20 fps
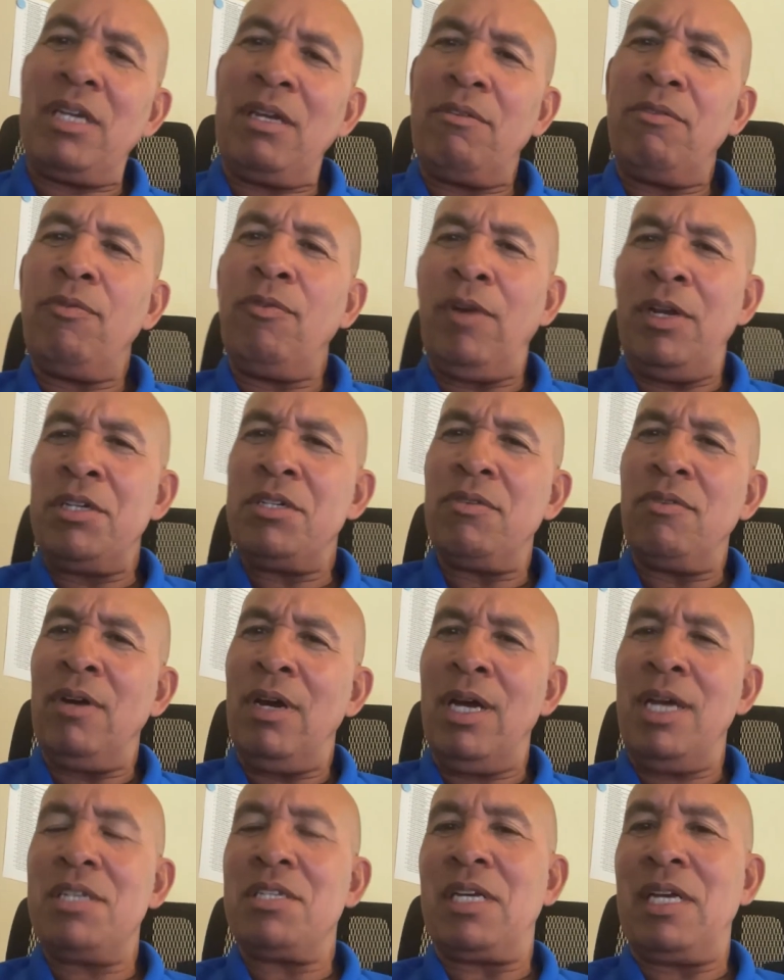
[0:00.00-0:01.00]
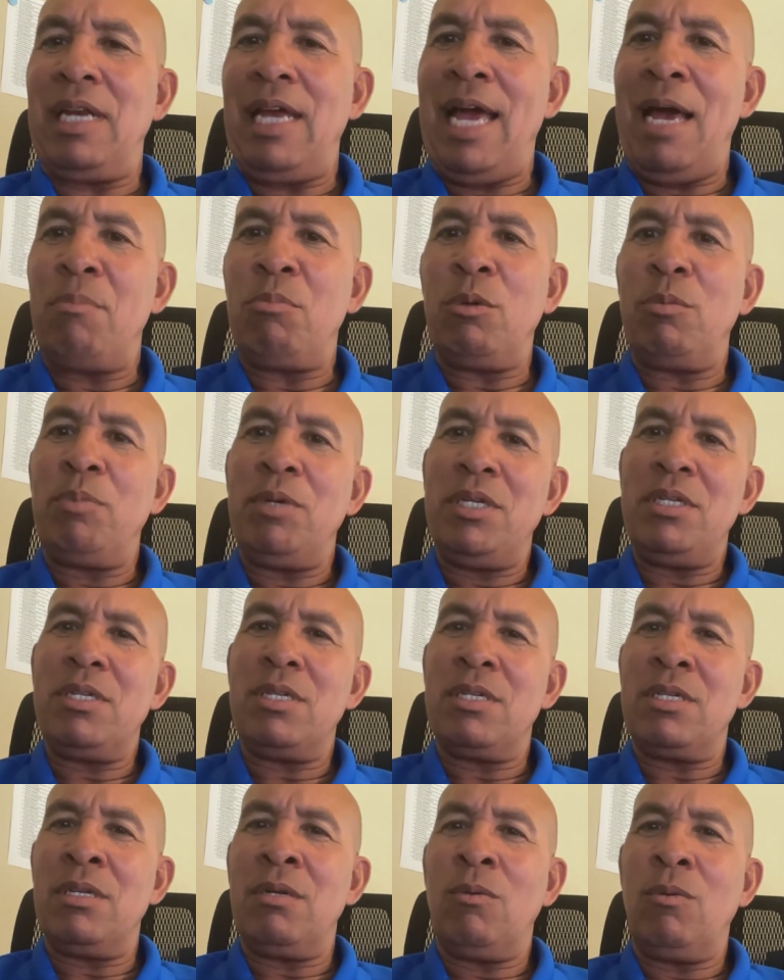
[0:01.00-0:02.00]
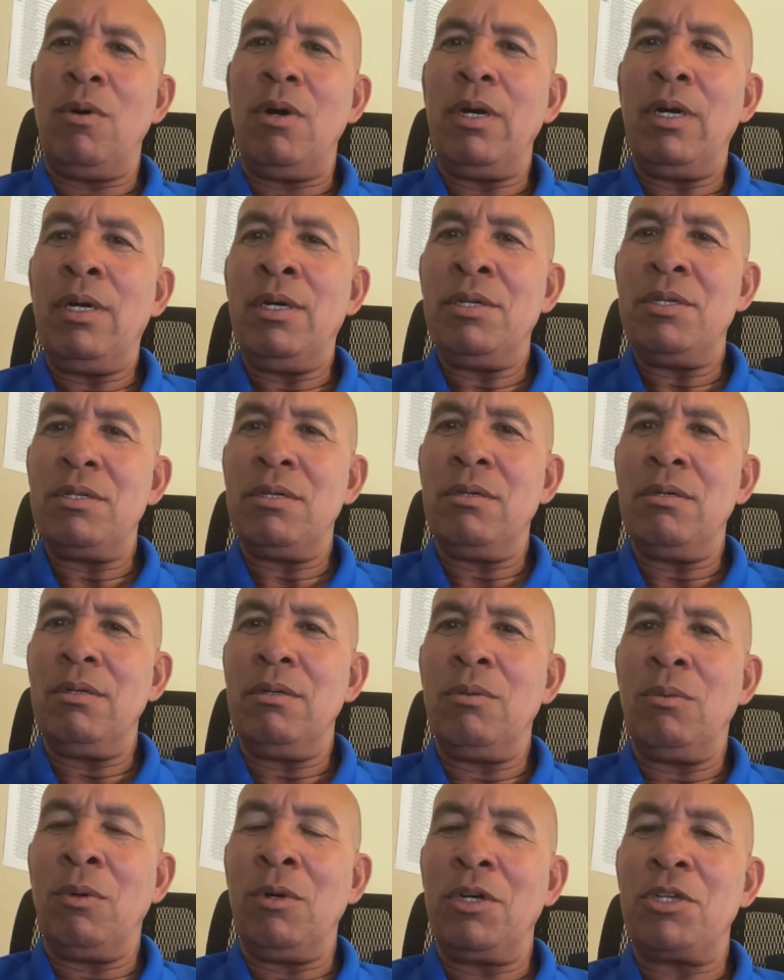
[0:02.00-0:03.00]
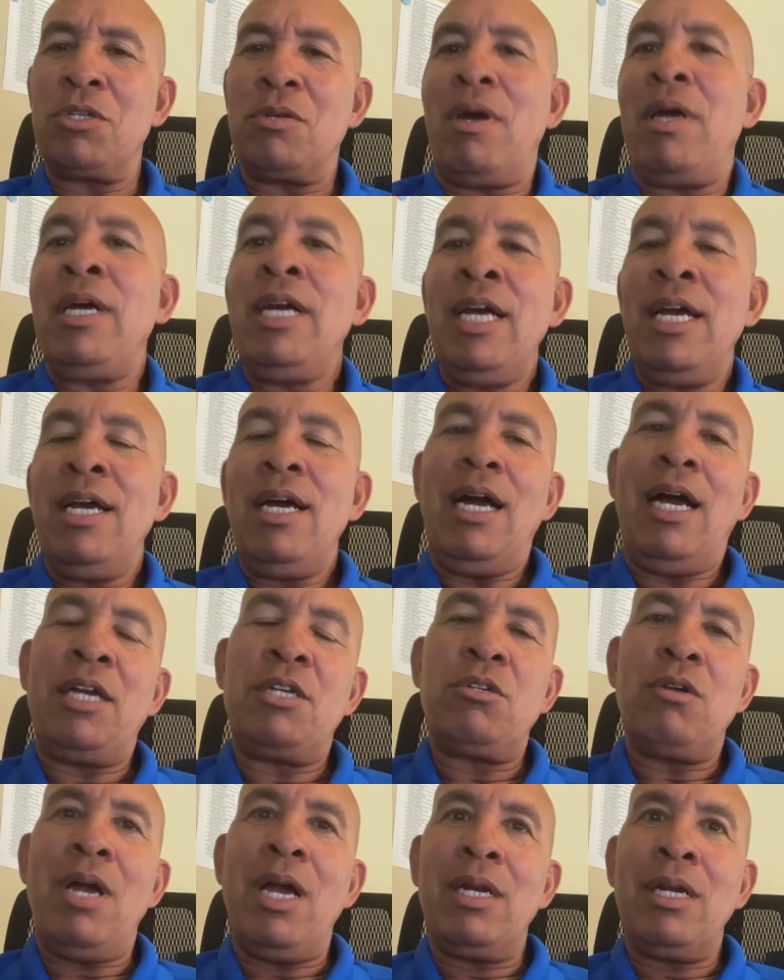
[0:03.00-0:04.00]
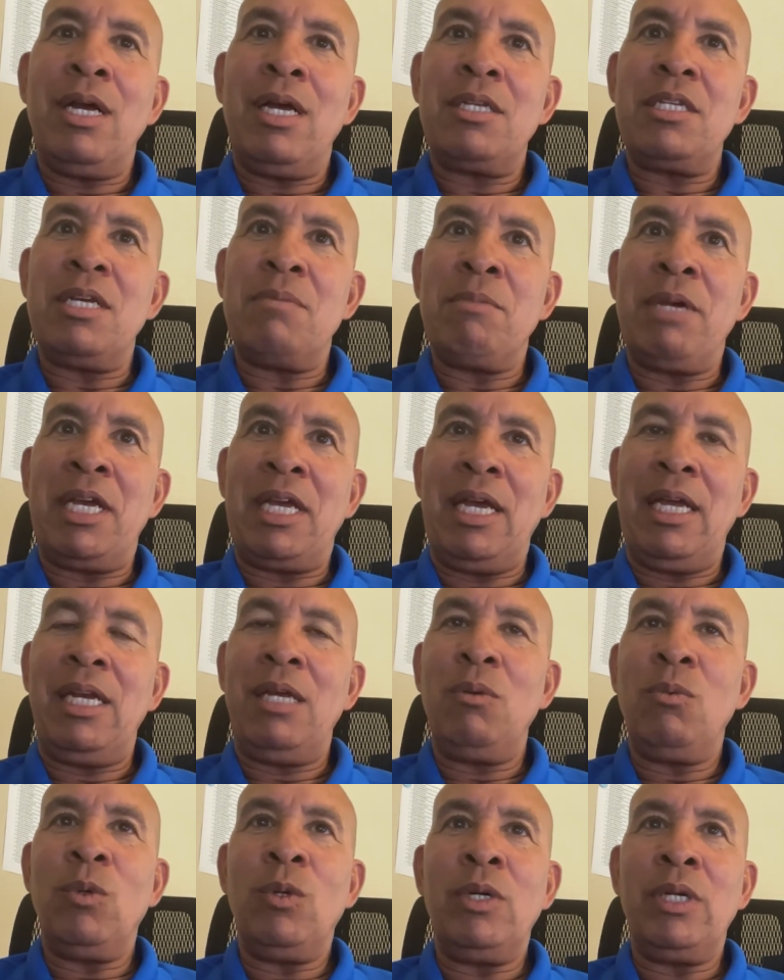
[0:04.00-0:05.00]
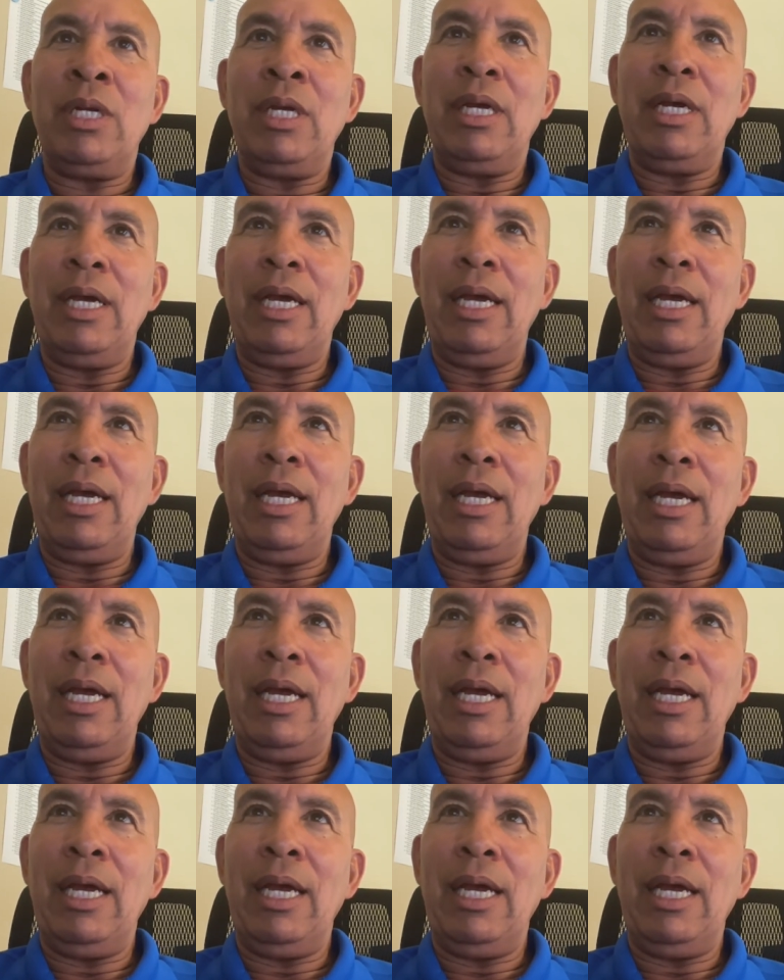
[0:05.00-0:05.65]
You don't have to get French fries. Get apple pieces in the water, and so it works. So I try not to make anyone